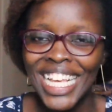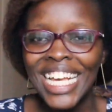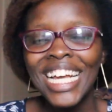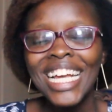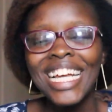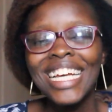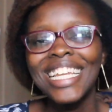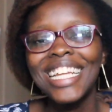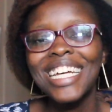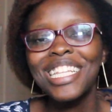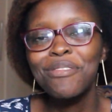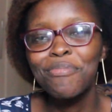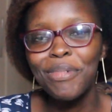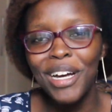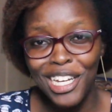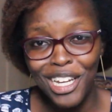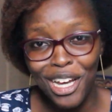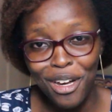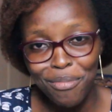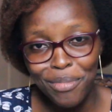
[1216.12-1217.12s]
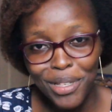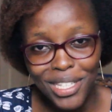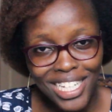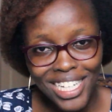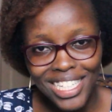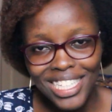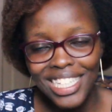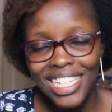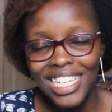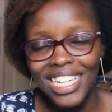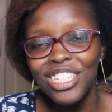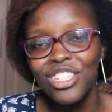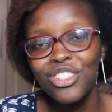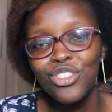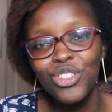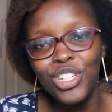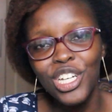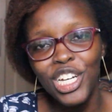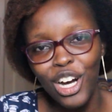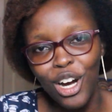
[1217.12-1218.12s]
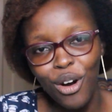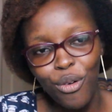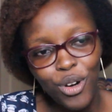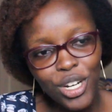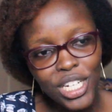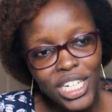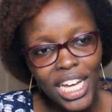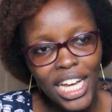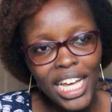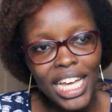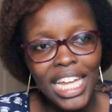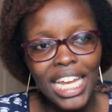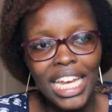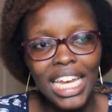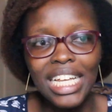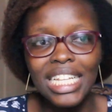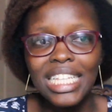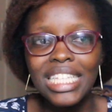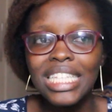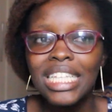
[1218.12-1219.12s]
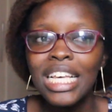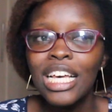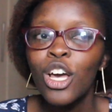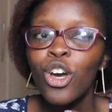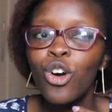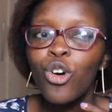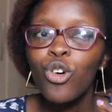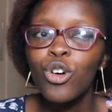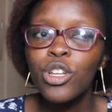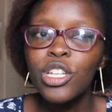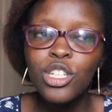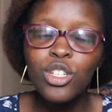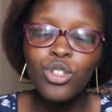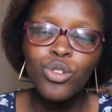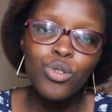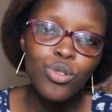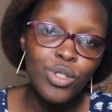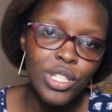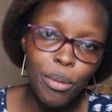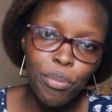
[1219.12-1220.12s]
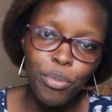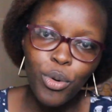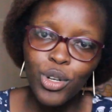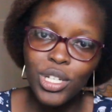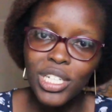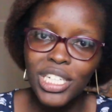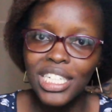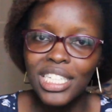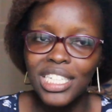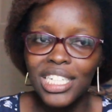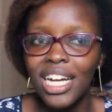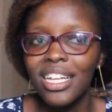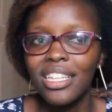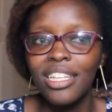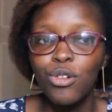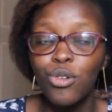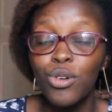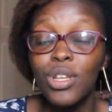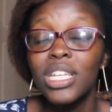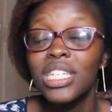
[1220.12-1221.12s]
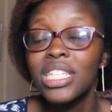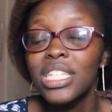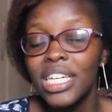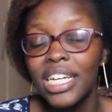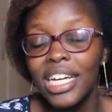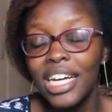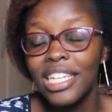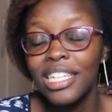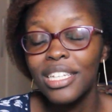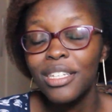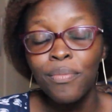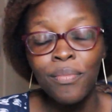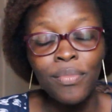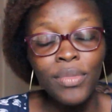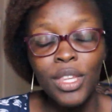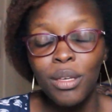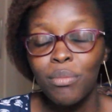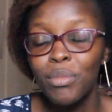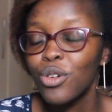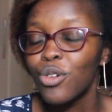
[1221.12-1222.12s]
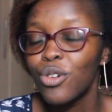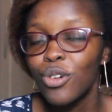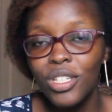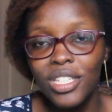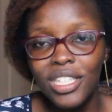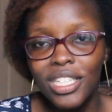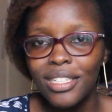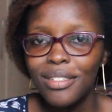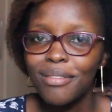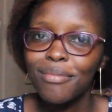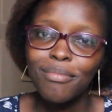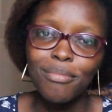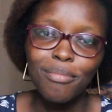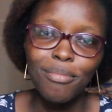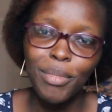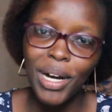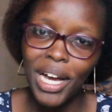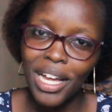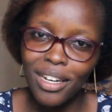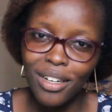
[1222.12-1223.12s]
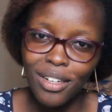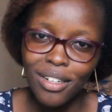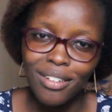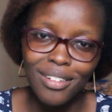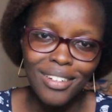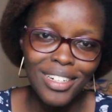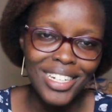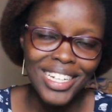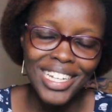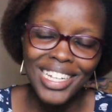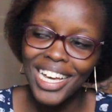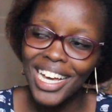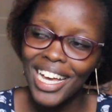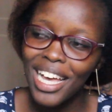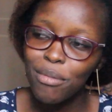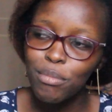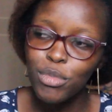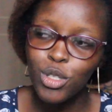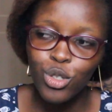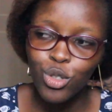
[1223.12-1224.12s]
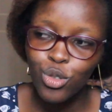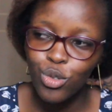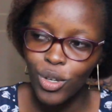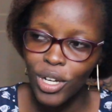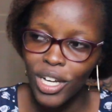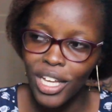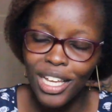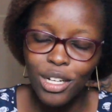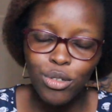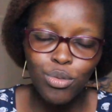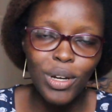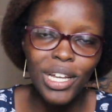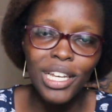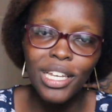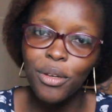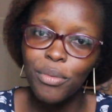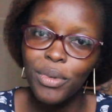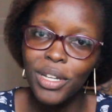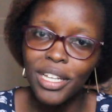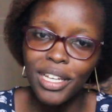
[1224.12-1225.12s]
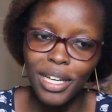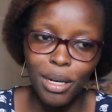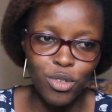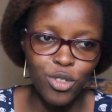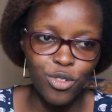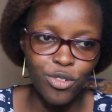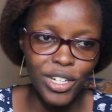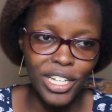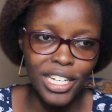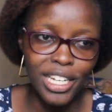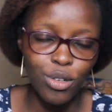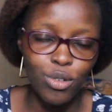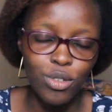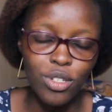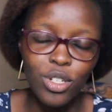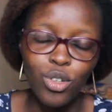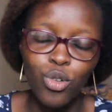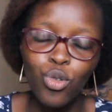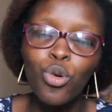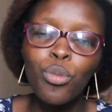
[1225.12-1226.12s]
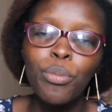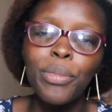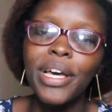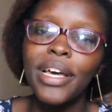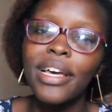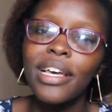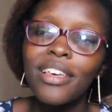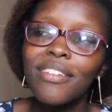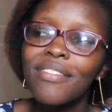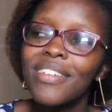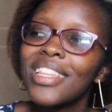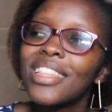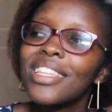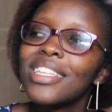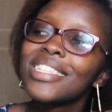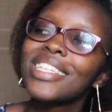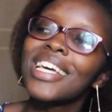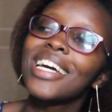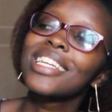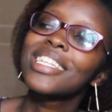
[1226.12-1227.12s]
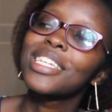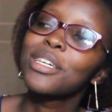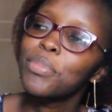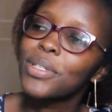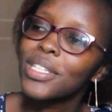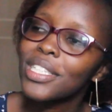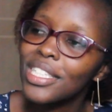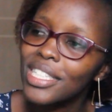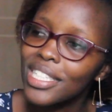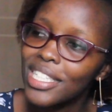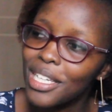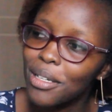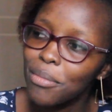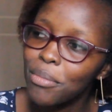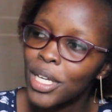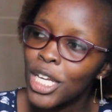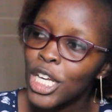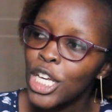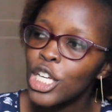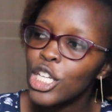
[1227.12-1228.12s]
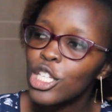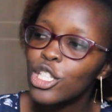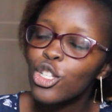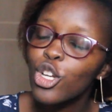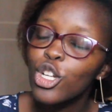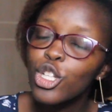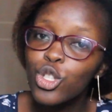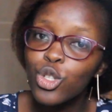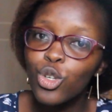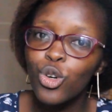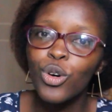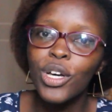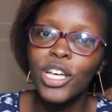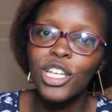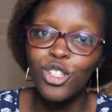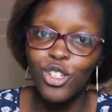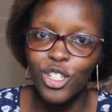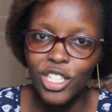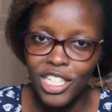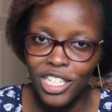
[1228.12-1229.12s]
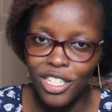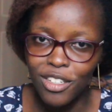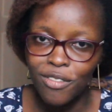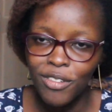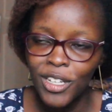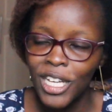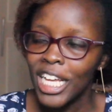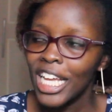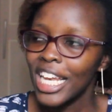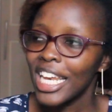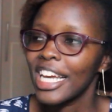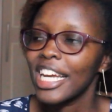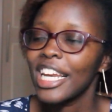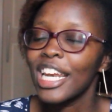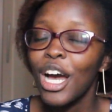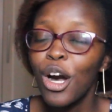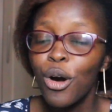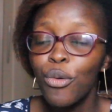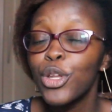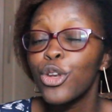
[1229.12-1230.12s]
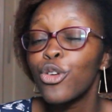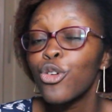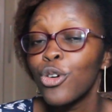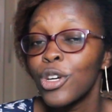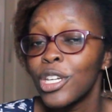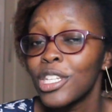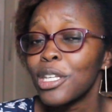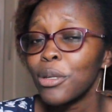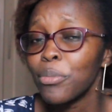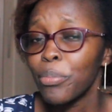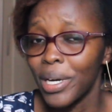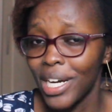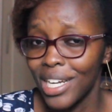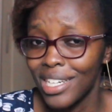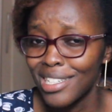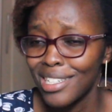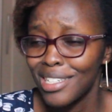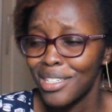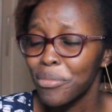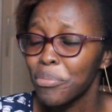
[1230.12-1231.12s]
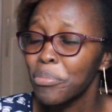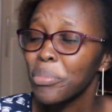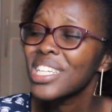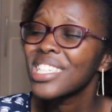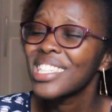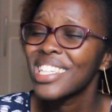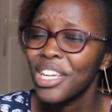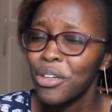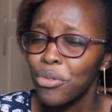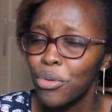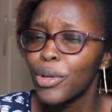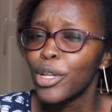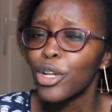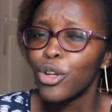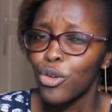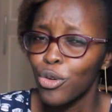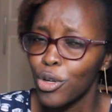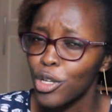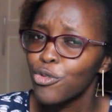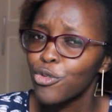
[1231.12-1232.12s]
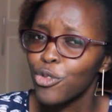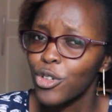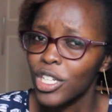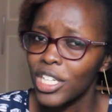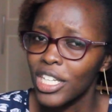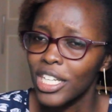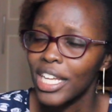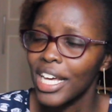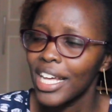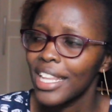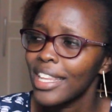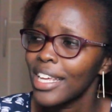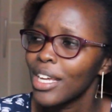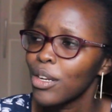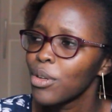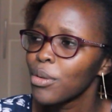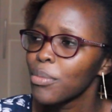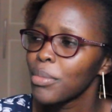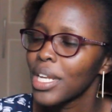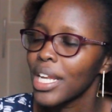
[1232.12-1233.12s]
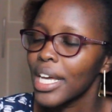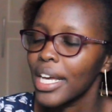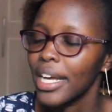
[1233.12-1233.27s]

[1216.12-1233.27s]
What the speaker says: let's mind our business, let's drink our water, and let's continue to support each other holistically, because man, I am so sure that one day we'll come to find out, kumbe, even this hair typing system is not so exhaustive. Like, now we know it in part, but then we will know it for real. And then we'll be like,